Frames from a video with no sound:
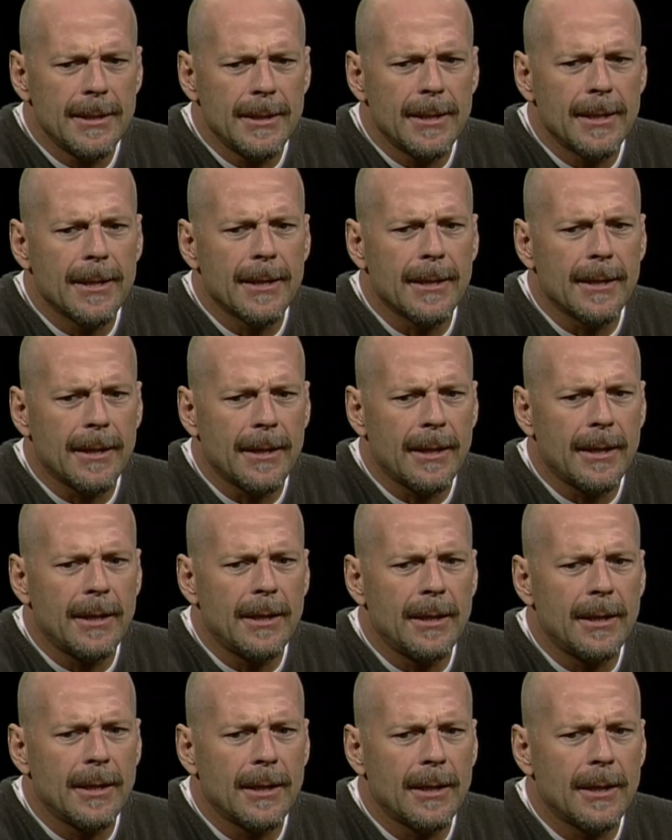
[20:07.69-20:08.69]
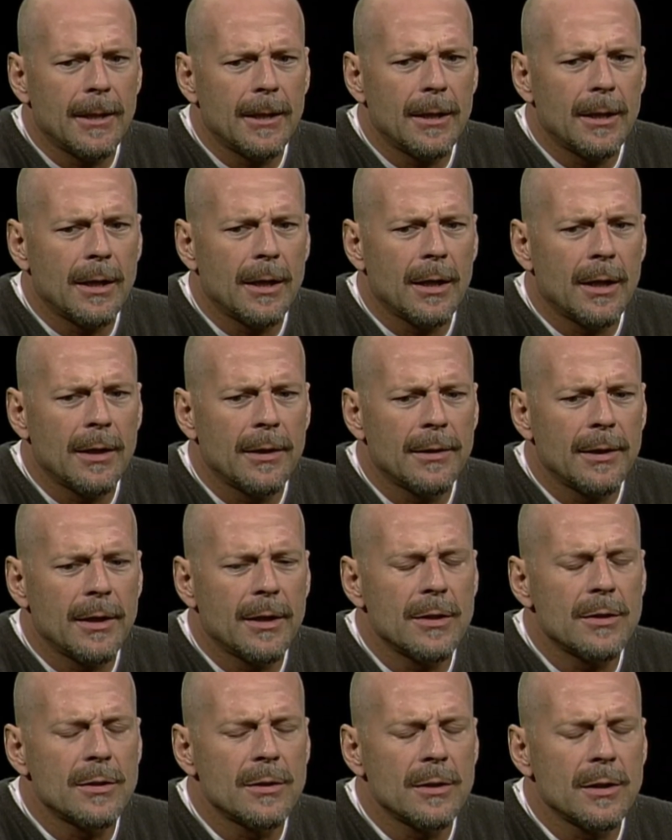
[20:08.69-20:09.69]
Yeah, and uh, I think
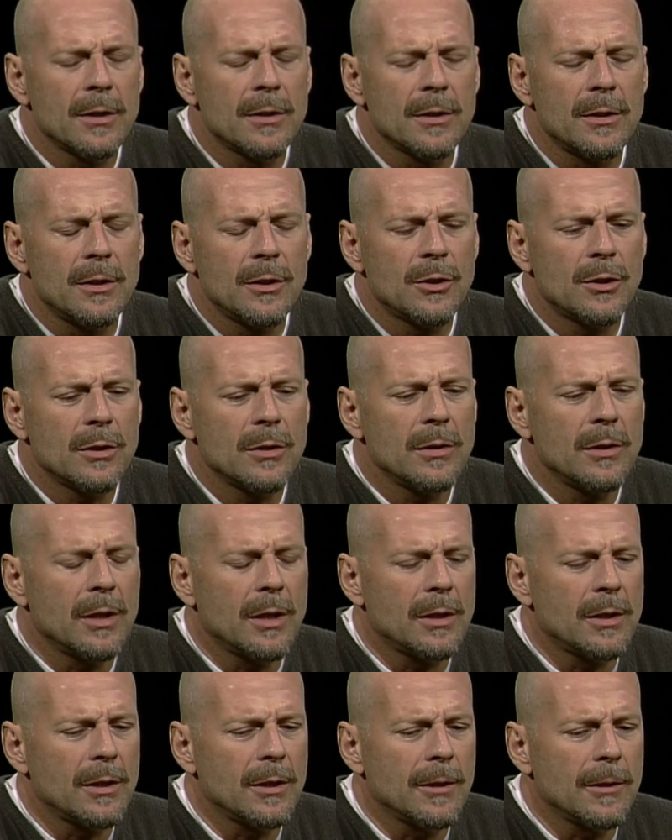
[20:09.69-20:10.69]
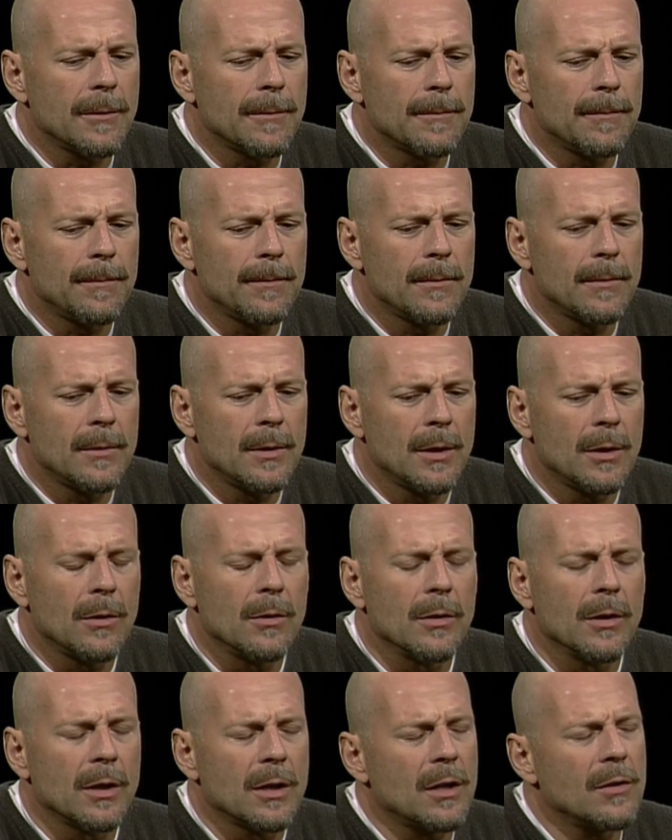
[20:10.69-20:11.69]
it's it's an issue that the you know
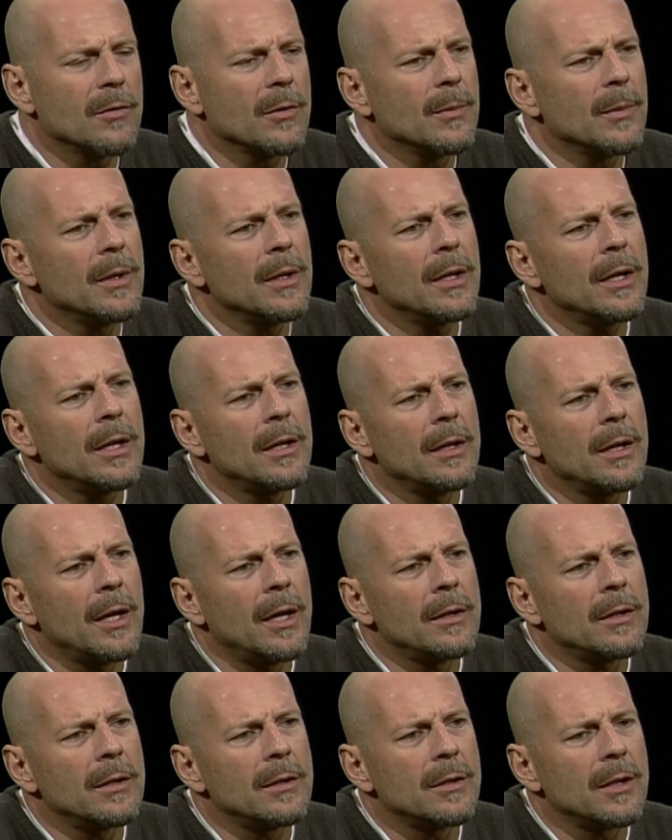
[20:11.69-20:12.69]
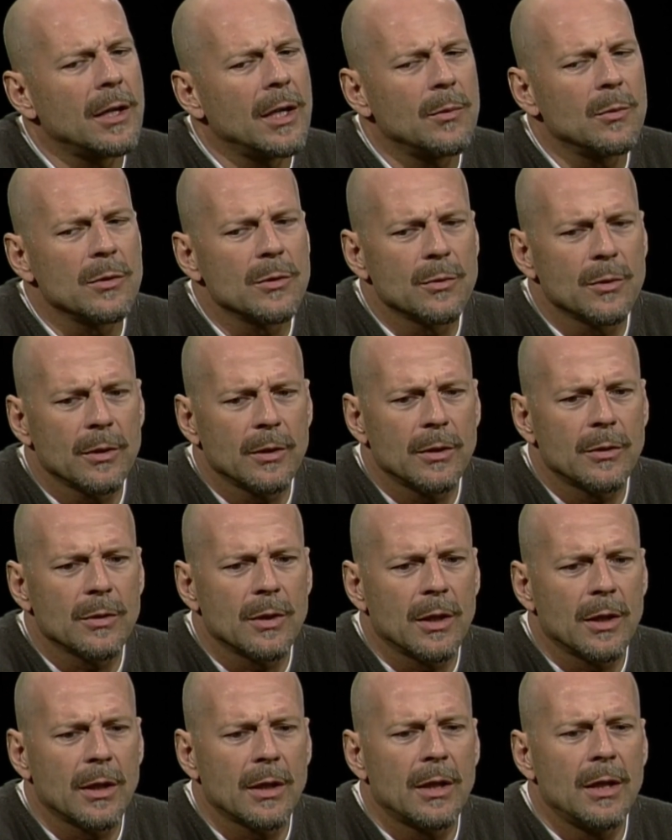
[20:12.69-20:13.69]
the government at, at the time was really
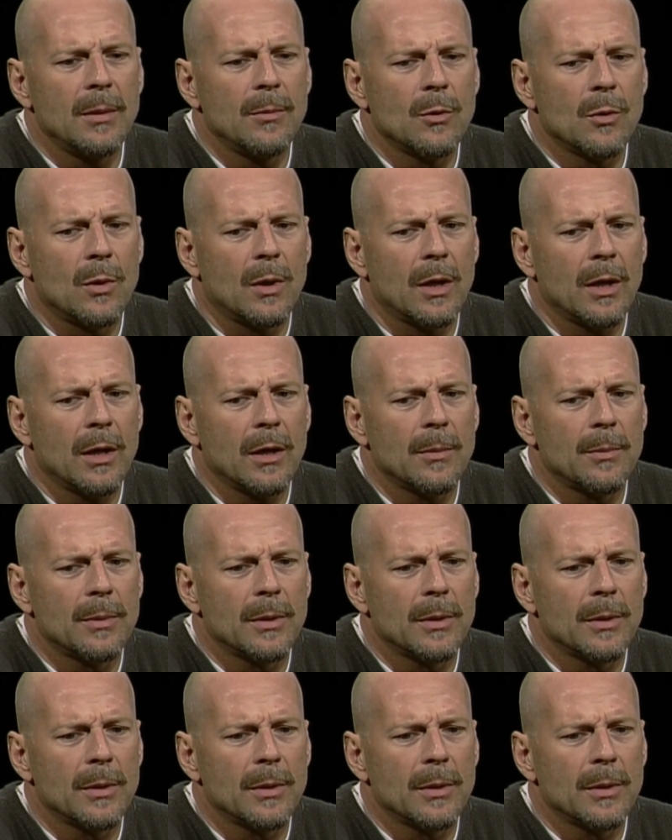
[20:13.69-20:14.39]
trying to keep quiet.